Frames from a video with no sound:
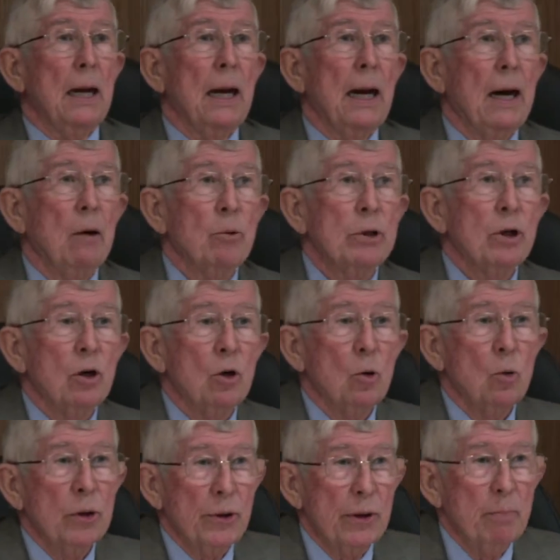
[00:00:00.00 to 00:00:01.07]
I would go
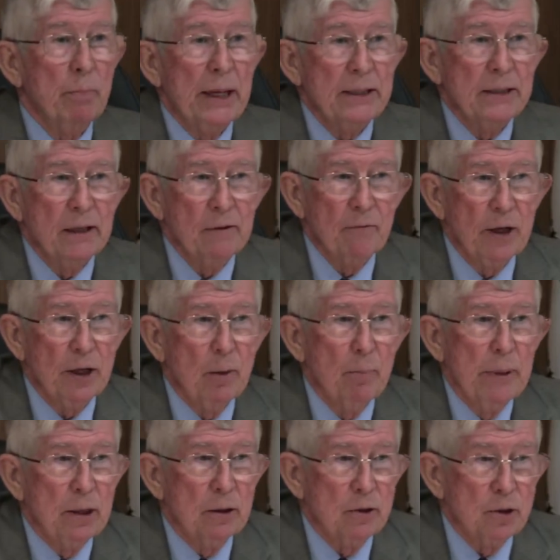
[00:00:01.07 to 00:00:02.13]
with the basic
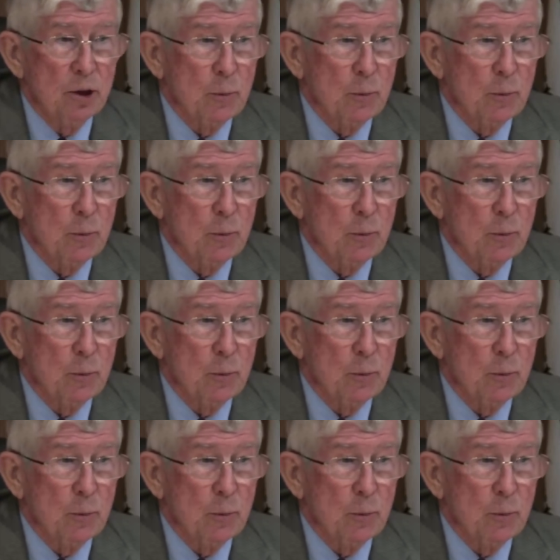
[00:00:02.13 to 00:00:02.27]
fundamentals,